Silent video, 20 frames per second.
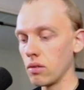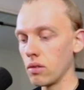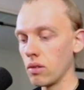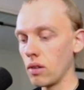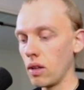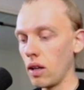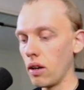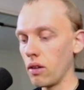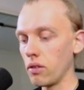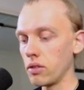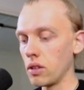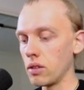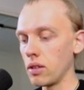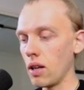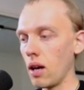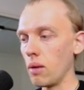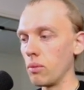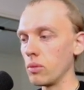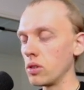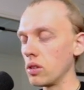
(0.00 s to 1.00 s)
a lot of the
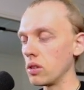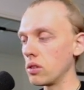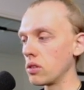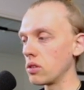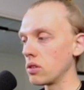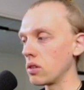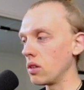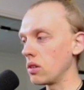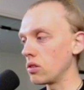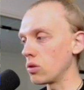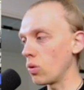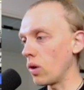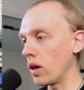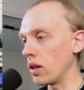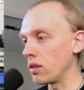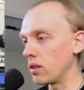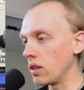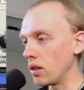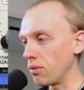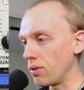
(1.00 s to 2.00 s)
times it's
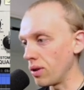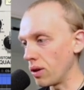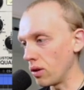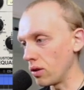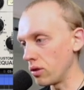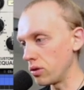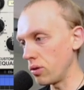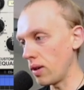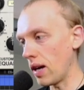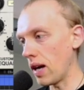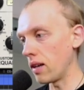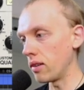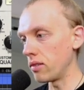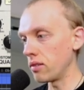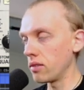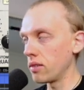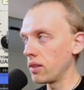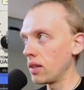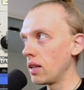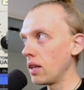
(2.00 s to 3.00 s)
quite difficult to
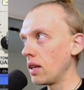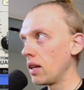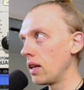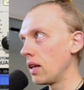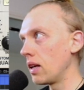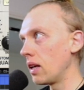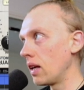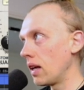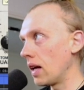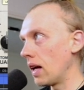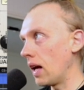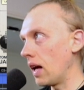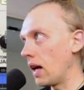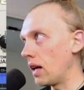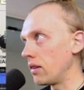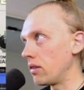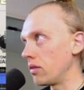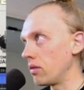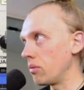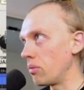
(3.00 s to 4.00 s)
add
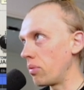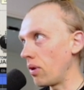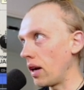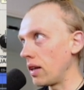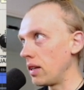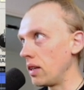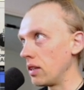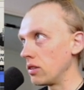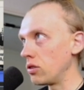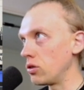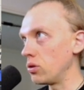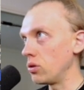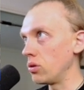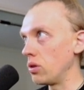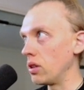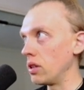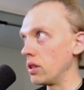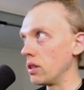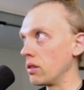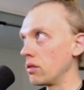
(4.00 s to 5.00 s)
brightness to
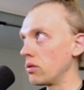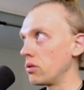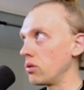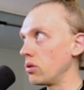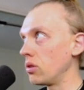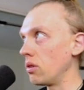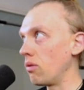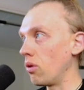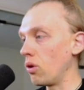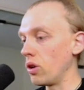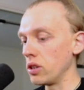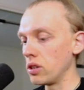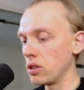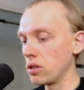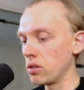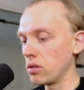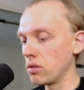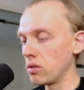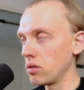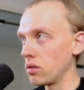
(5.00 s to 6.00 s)
the
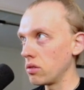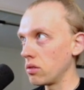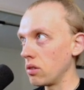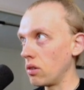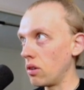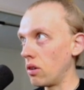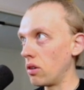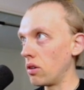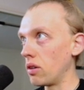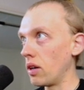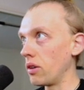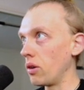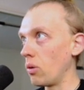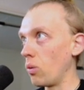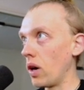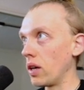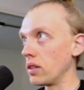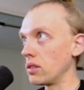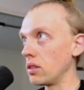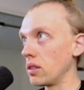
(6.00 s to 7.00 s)
voice, or
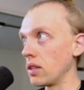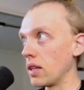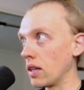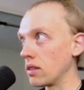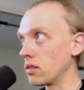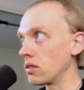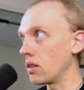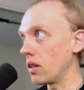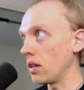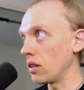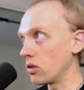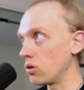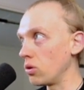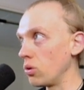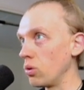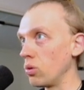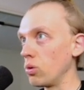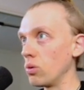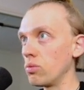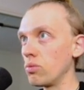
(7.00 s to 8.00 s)
otherwise it gets like
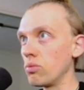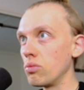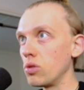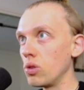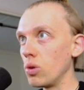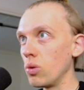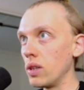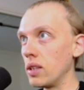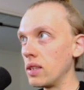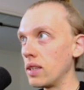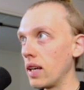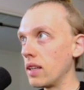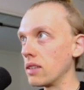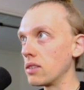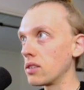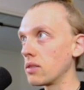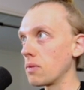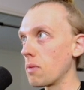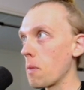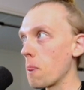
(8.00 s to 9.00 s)
too
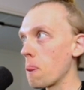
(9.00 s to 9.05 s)
intense.